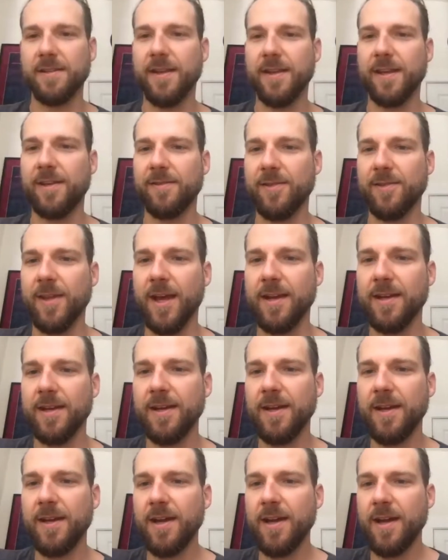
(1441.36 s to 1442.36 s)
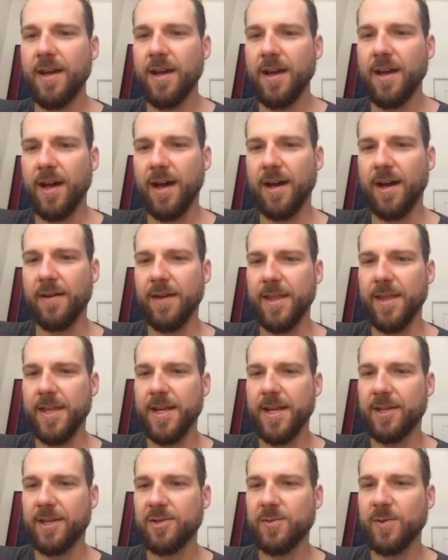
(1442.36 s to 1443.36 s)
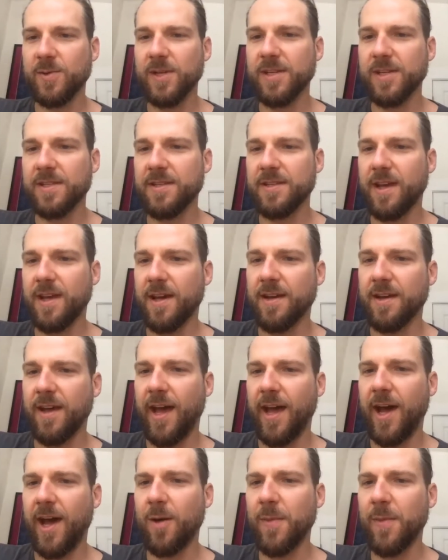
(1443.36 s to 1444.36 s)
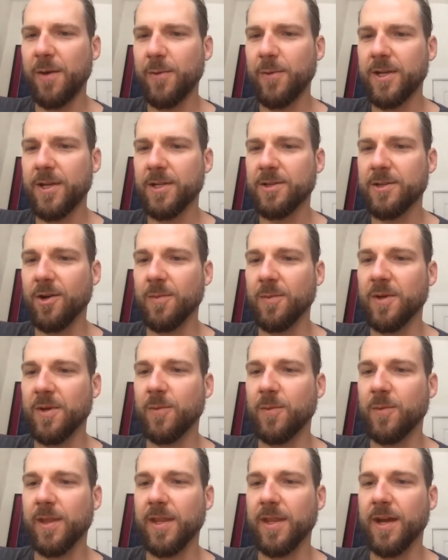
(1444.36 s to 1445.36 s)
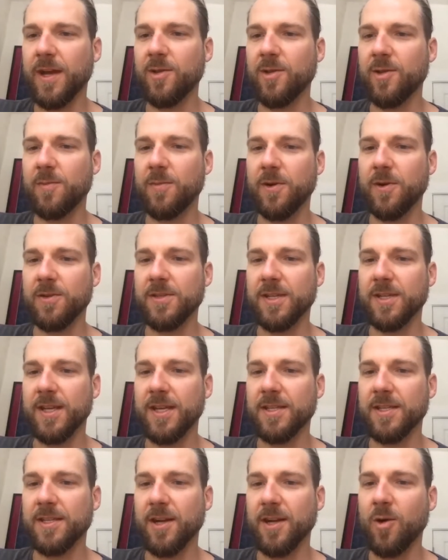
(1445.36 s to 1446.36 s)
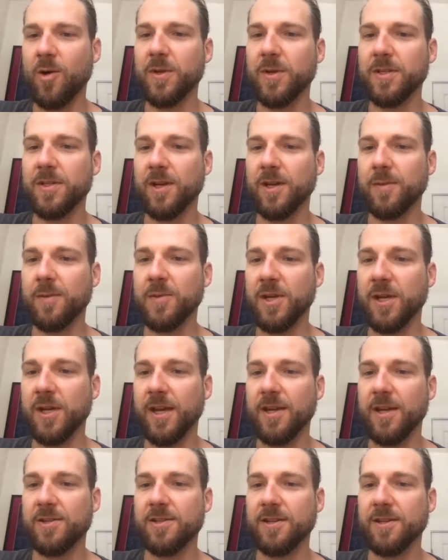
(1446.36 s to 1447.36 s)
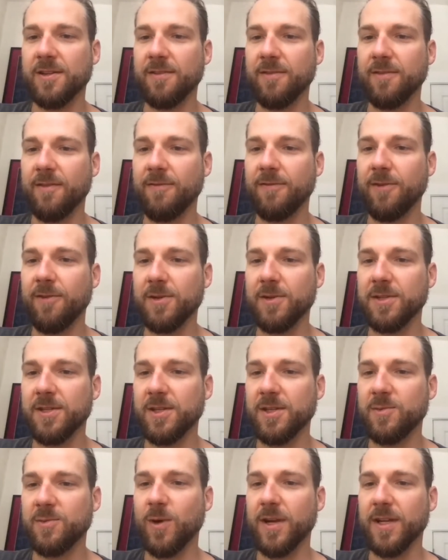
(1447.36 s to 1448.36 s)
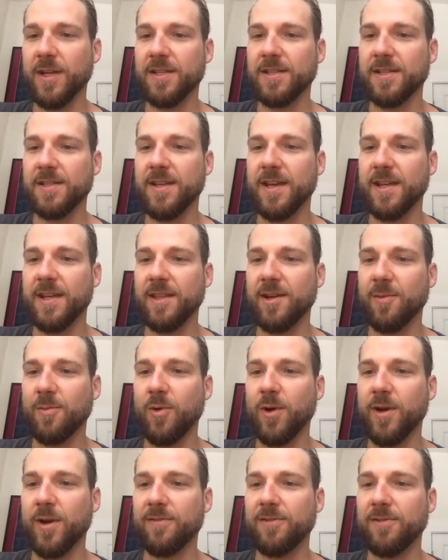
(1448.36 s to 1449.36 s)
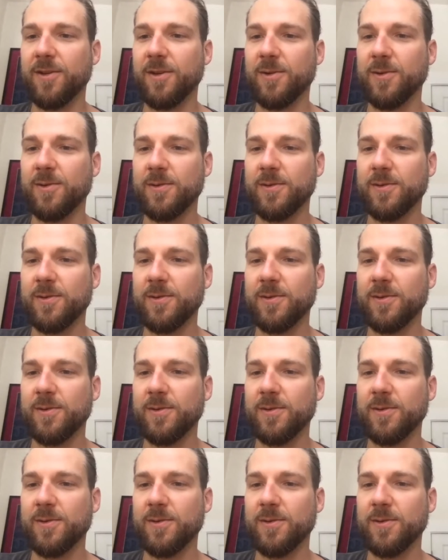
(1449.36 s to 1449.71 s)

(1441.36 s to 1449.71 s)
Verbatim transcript: Thank you for that. Uh, and the next one is uh, how might we determine when the other person isn't open to communication versus wanting to state their point of view?